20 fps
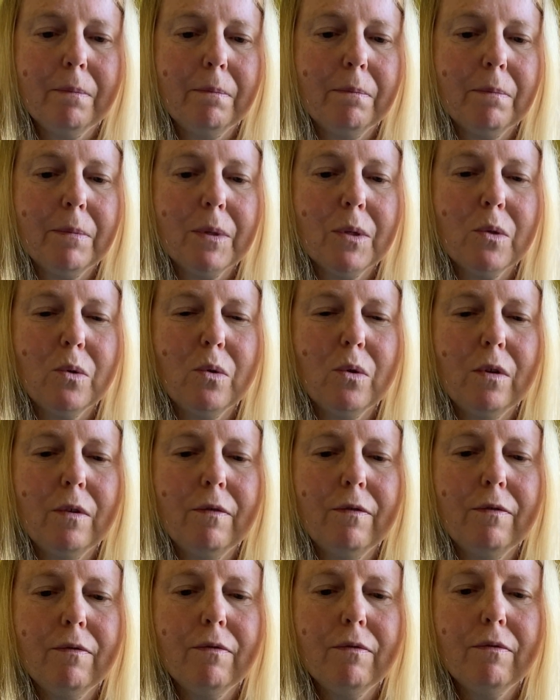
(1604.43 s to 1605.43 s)
sort
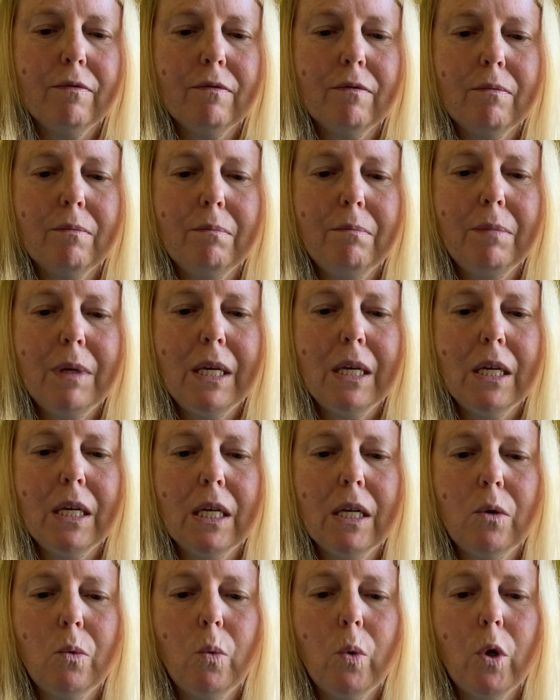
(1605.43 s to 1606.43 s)
of being
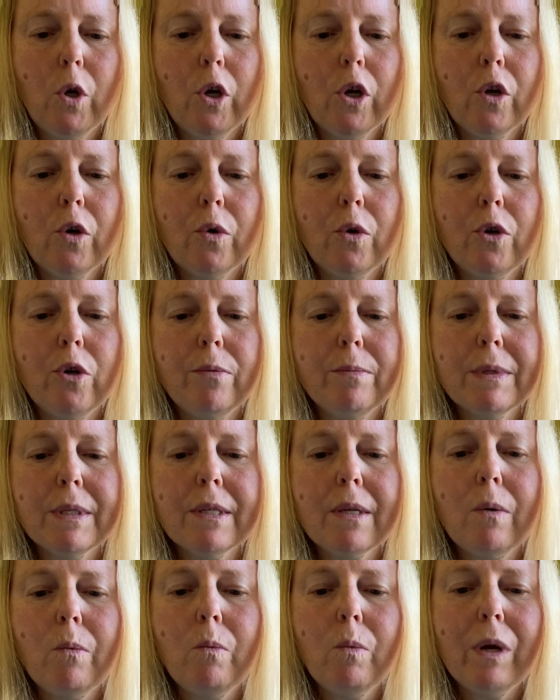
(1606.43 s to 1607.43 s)
in a workroom
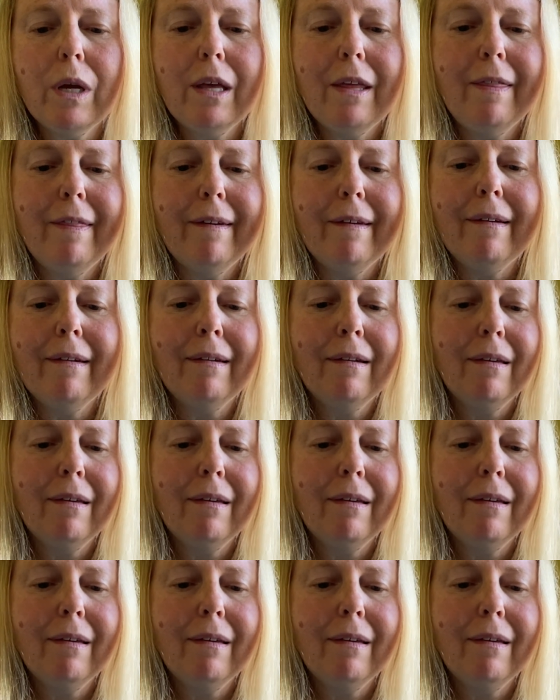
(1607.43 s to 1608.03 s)
somewhere that